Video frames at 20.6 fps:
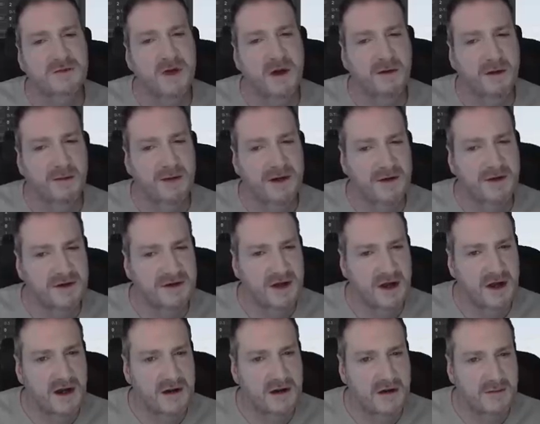It should pop up
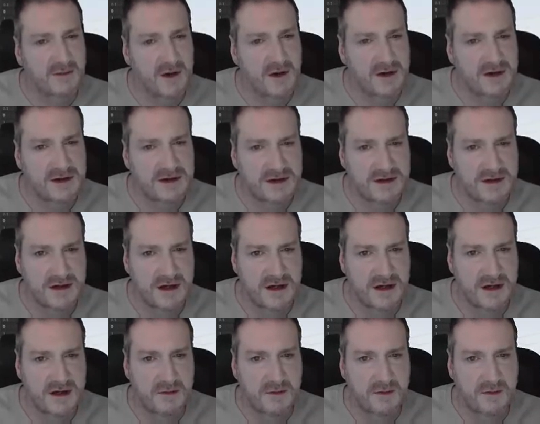another dialog box,
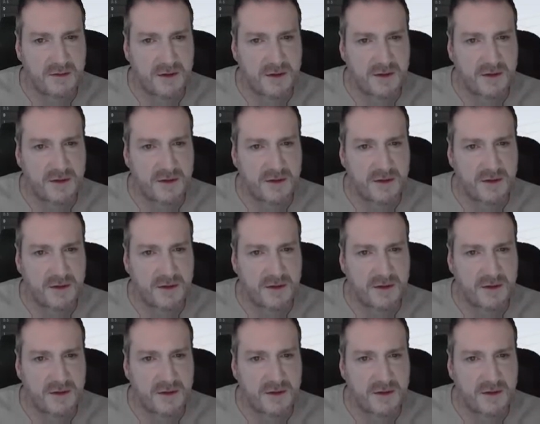yep.